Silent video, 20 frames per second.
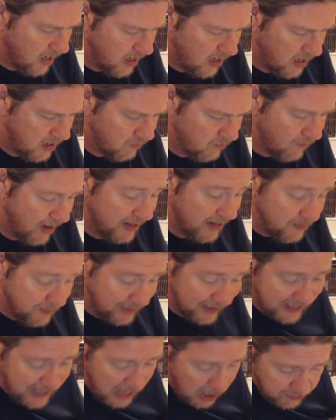Random
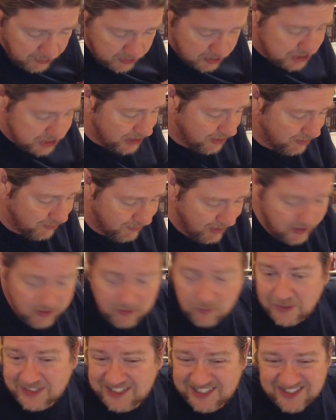encounter generator,
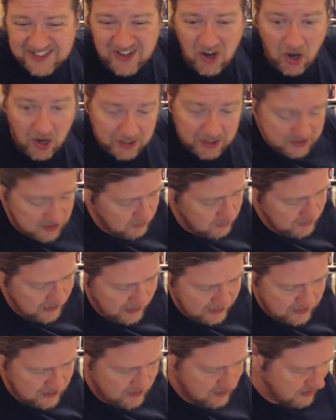which is awesome.
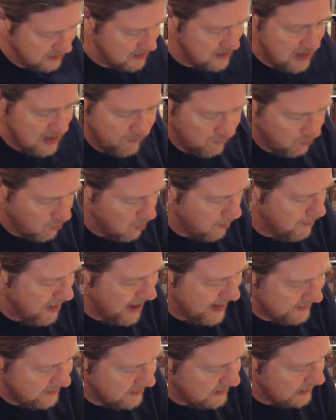That's never a
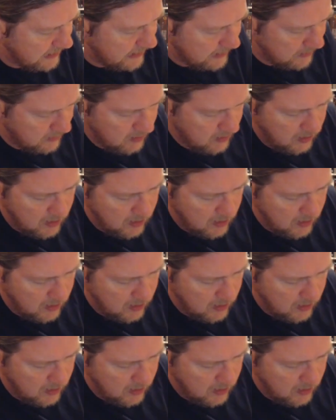bad thing.